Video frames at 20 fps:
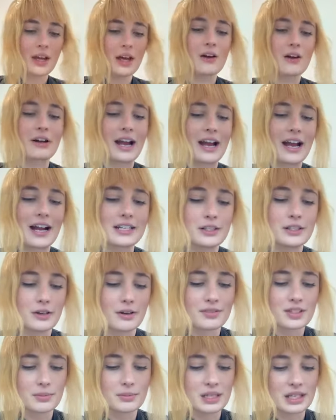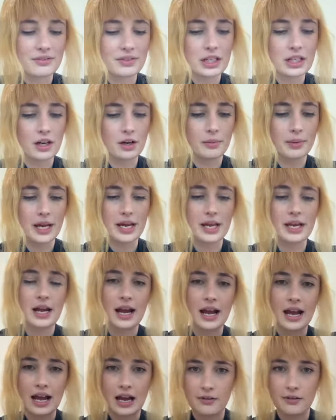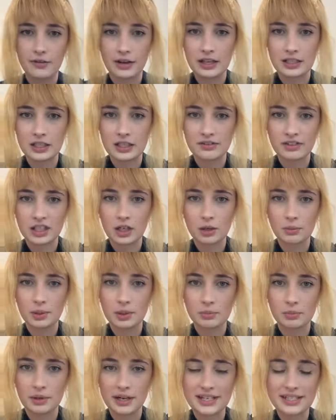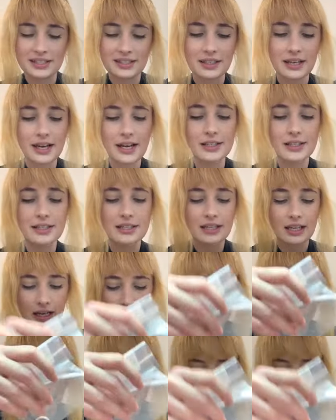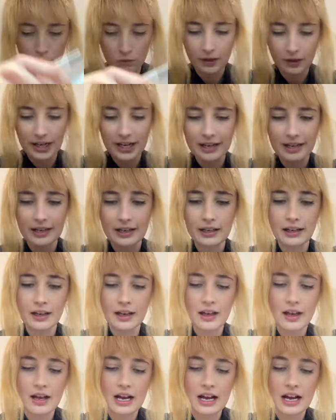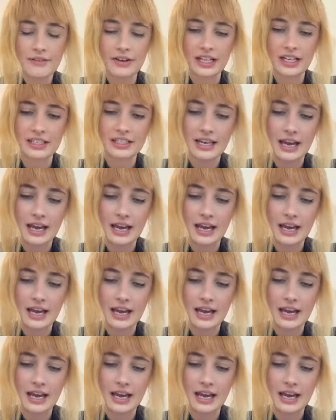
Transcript: Okay, I do have some David Yurman. I have a David Yurman bracelet and a ring. I have a